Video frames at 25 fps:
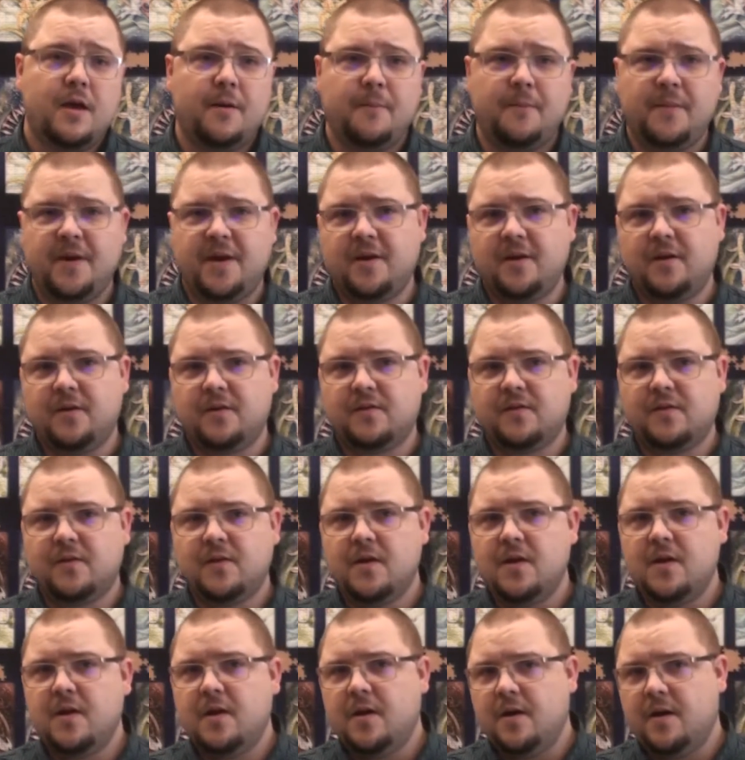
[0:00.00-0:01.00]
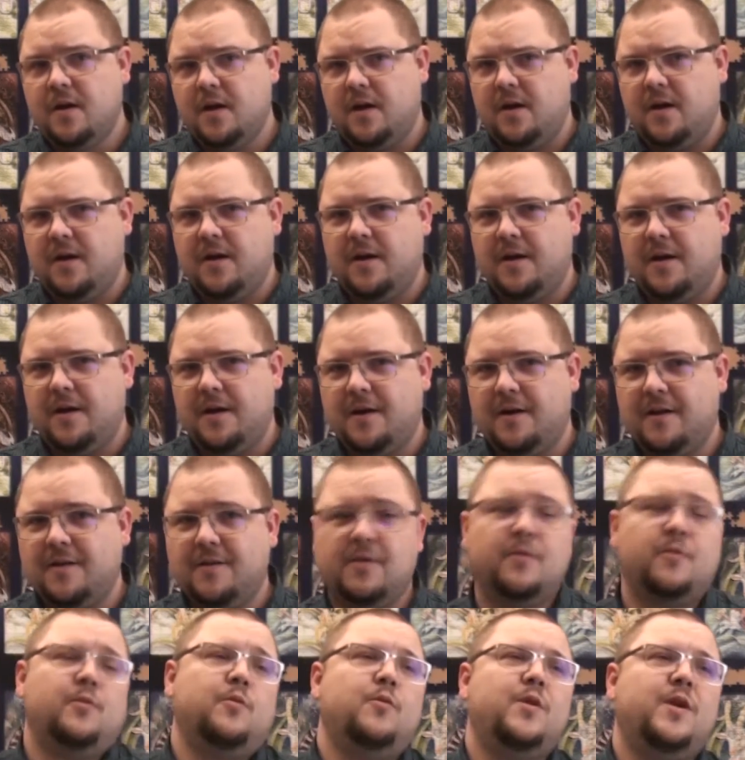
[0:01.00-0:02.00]
because uh,
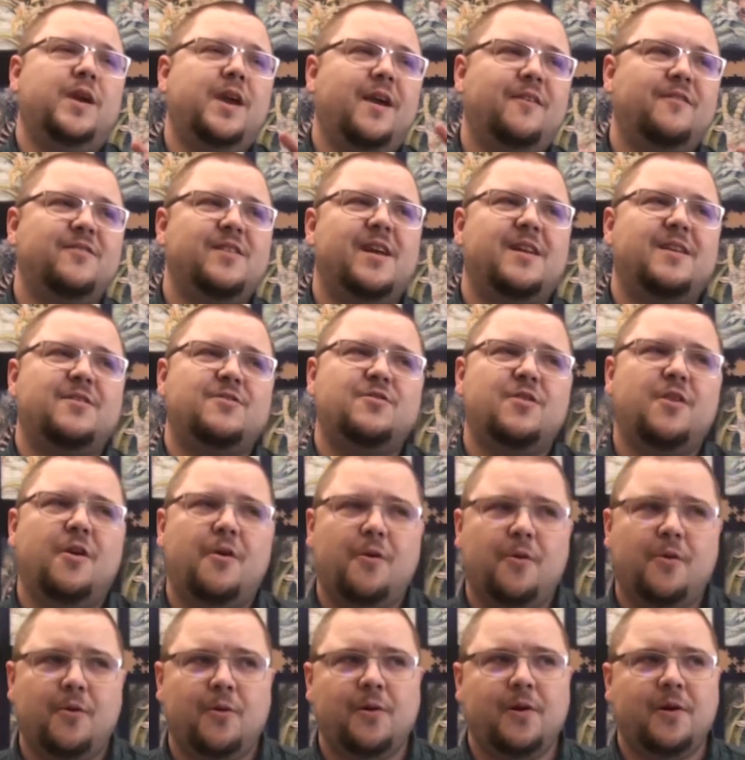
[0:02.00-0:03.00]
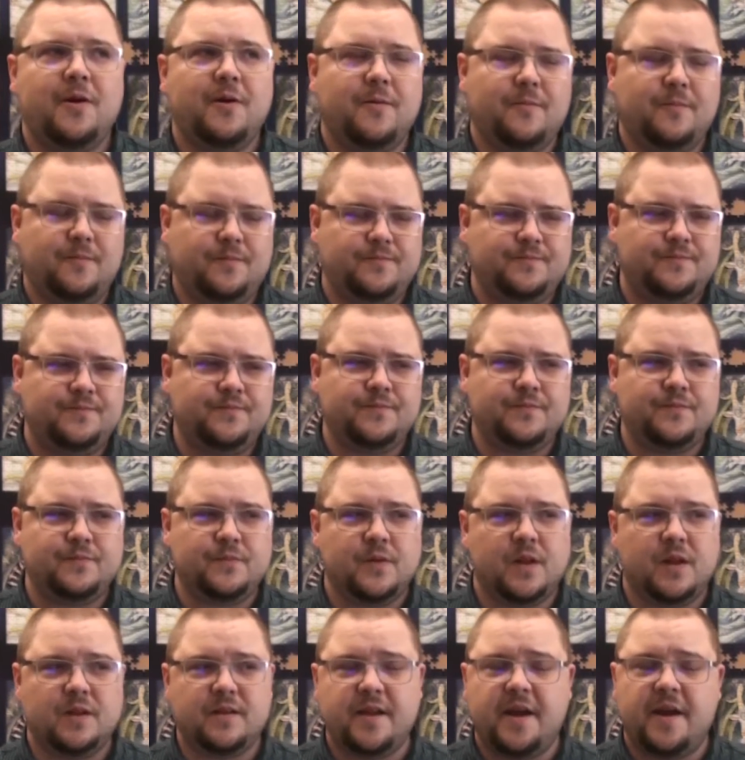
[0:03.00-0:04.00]
we have that joke.
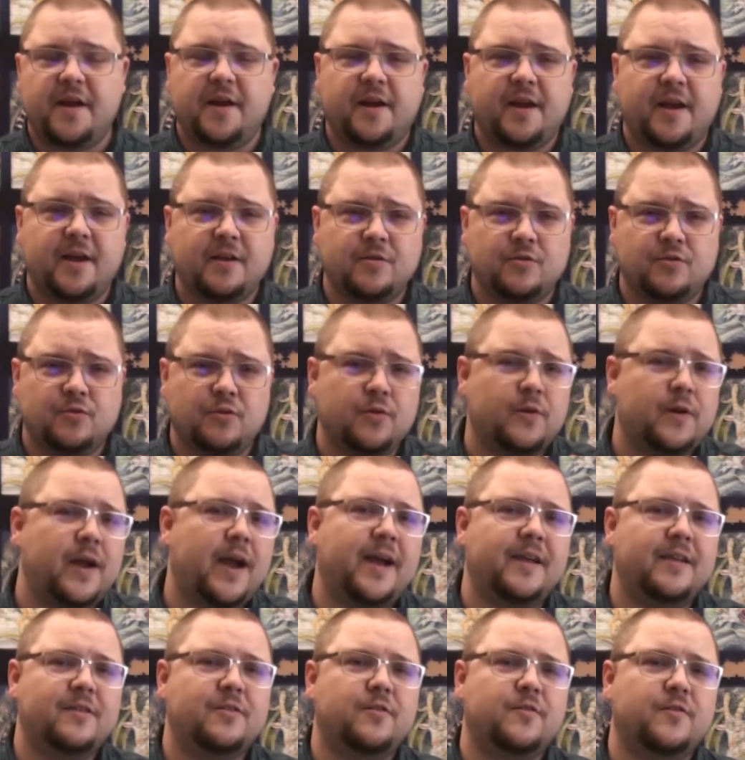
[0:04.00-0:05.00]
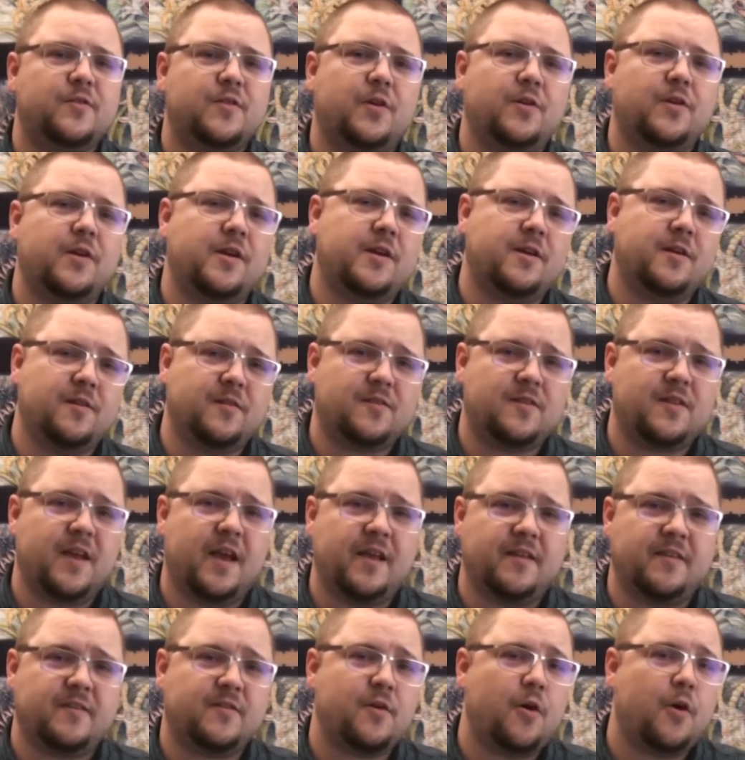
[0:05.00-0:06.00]
There are two kinds of zodiacal
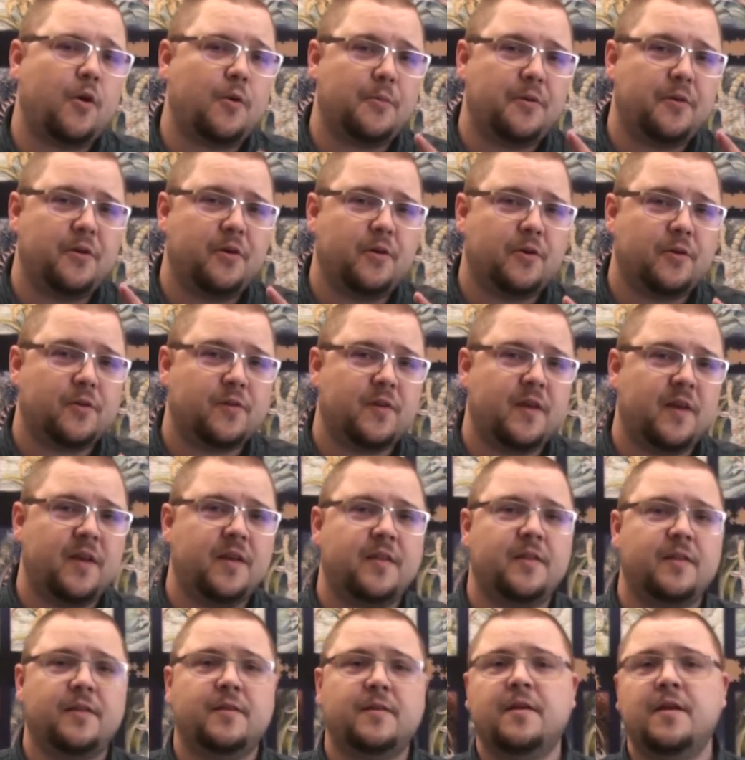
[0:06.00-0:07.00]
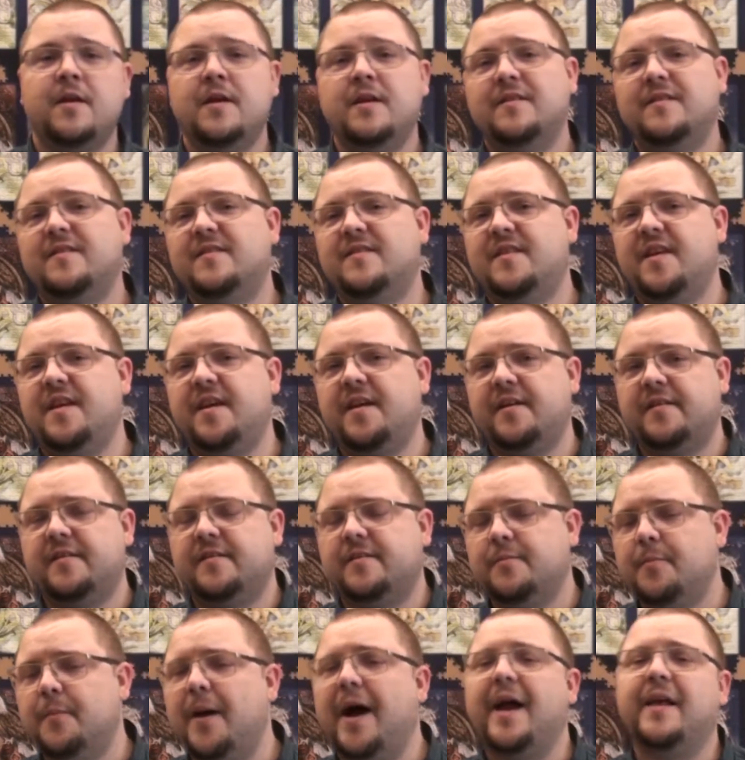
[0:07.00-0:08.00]
signs, Scorpios and
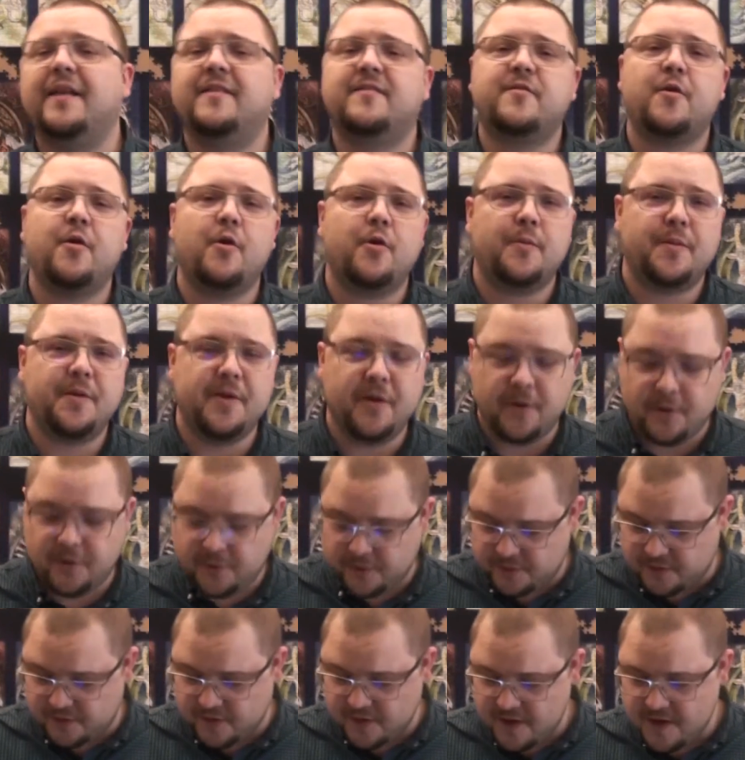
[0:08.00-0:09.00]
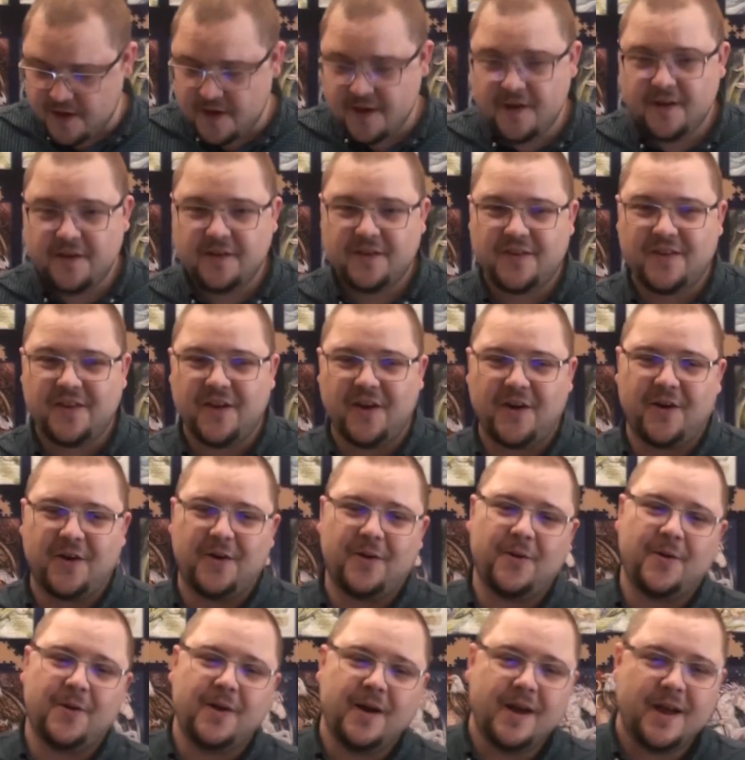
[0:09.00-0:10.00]
stinged by Scorpios.
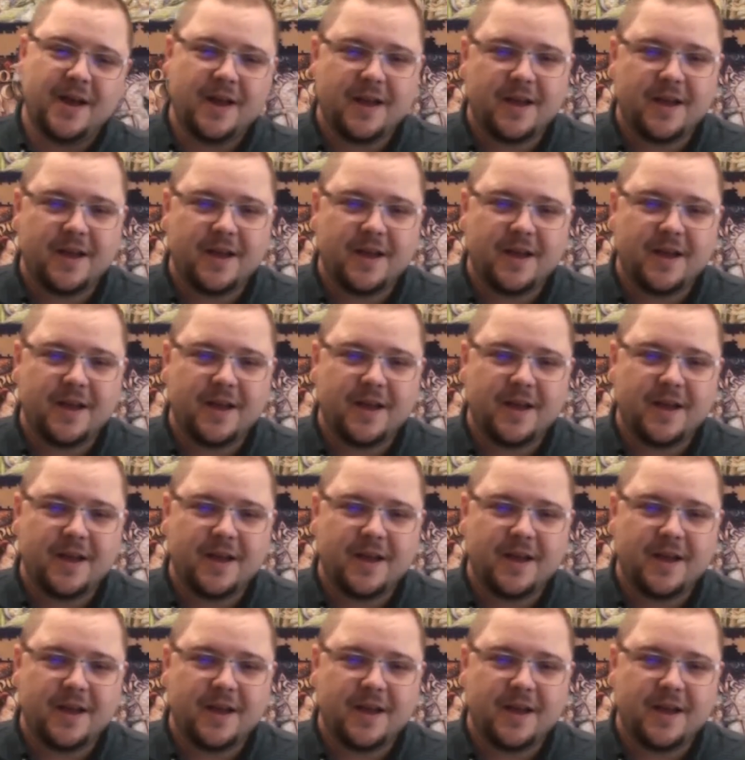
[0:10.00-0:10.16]
So